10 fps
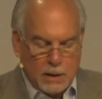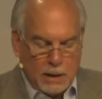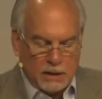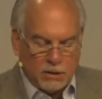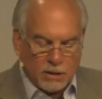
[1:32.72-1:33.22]

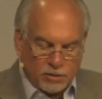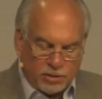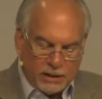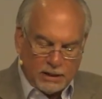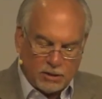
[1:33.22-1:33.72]
And you can
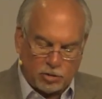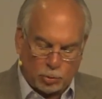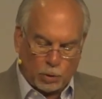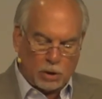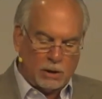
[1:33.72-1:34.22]
see the
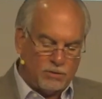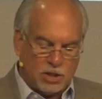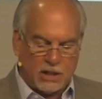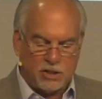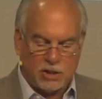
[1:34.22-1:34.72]
swirl of
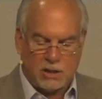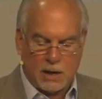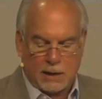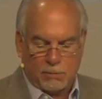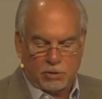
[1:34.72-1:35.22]
changing
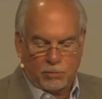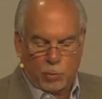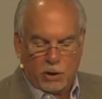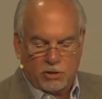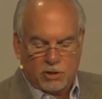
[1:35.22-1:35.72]
times and
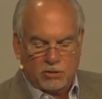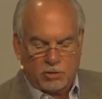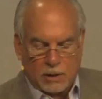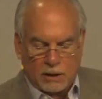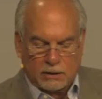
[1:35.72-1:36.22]
fortunes
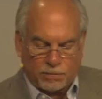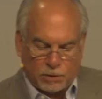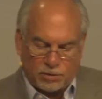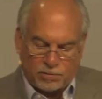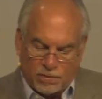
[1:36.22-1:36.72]
throughout the
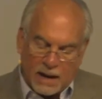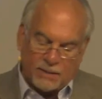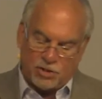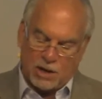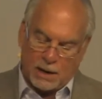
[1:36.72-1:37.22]
first
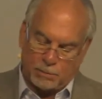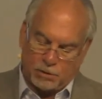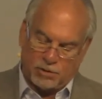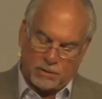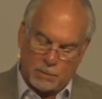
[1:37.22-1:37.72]
five
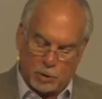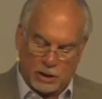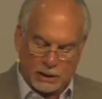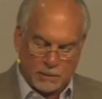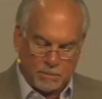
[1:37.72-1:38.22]
chapters of the
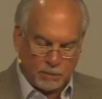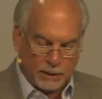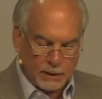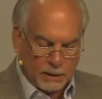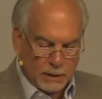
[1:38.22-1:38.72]
book.
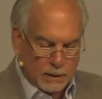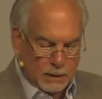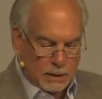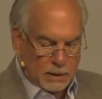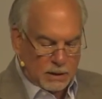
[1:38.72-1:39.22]

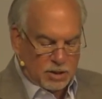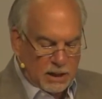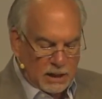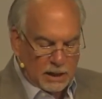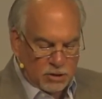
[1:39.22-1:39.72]

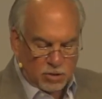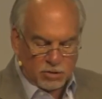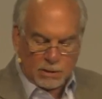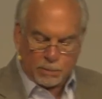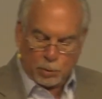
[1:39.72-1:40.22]

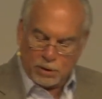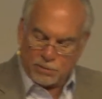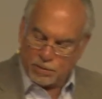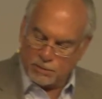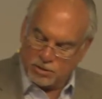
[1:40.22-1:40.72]
Teenagers uprooted
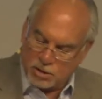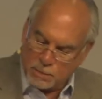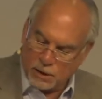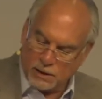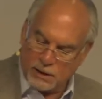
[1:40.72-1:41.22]
from the
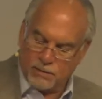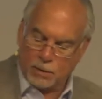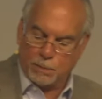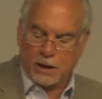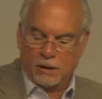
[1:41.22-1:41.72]
stability of
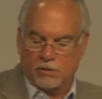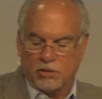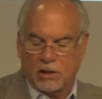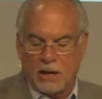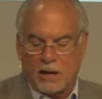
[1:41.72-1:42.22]
their
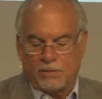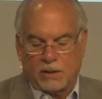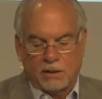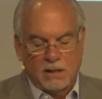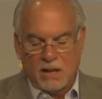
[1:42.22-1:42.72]
parents'
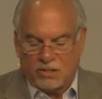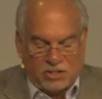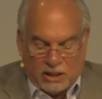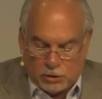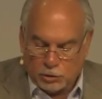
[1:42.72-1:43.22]
love, a
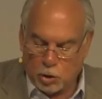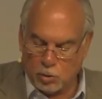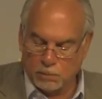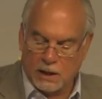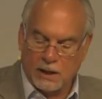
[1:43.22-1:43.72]
settled
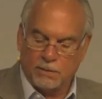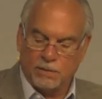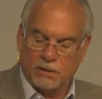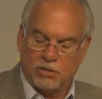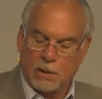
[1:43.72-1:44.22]
home life,
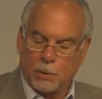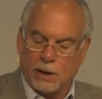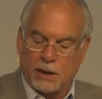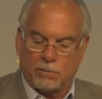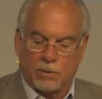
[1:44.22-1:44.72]
and
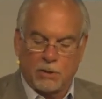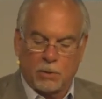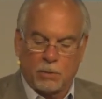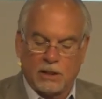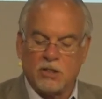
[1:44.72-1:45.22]
separated from their
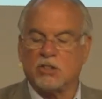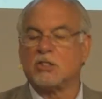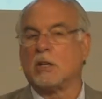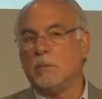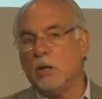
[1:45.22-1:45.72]
religious
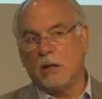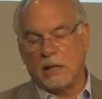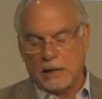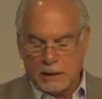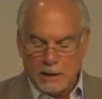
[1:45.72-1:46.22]

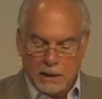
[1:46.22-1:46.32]
community,